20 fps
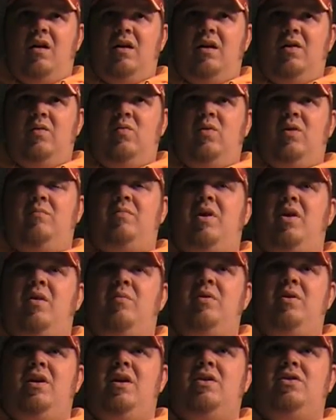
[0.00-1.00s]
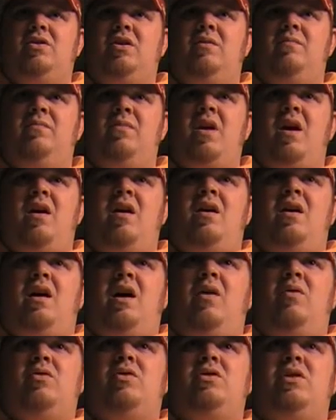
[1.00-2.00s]
in wind power production.
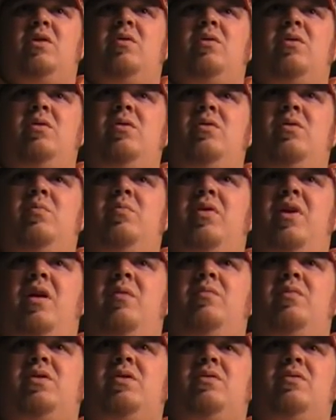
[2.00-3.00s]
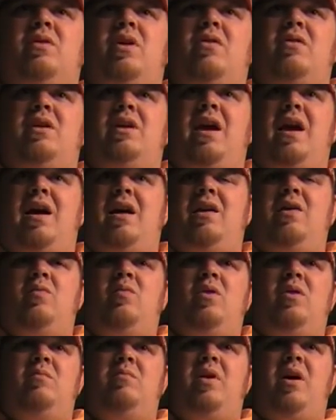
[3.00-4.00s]
I will share with you the problems surrounding adding
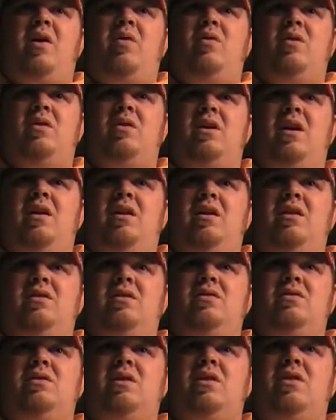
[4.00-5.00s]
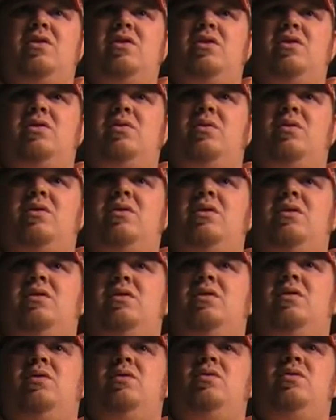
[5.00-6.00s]
wind power to NDSU's energy source, the
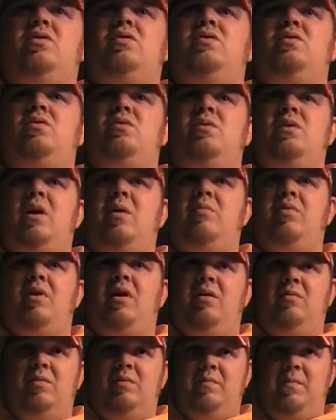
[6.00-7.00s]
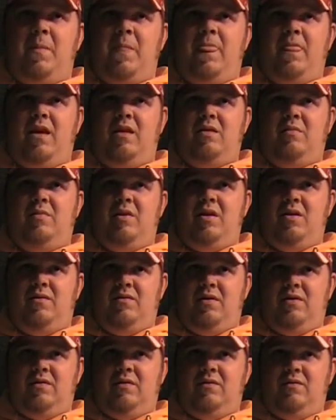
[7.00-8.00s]
solution to that problem, and the
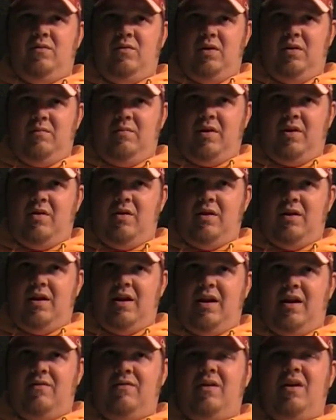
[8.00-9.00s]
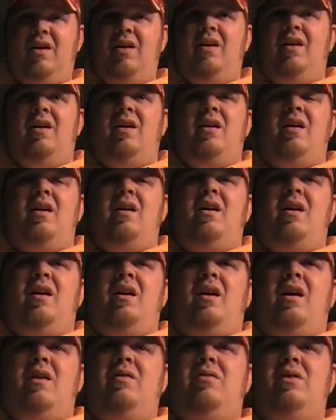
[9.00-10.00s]
benefits wind power can have.
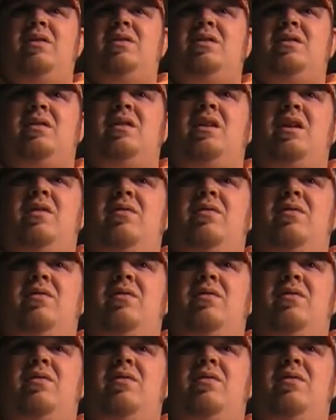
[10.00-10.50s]
I recently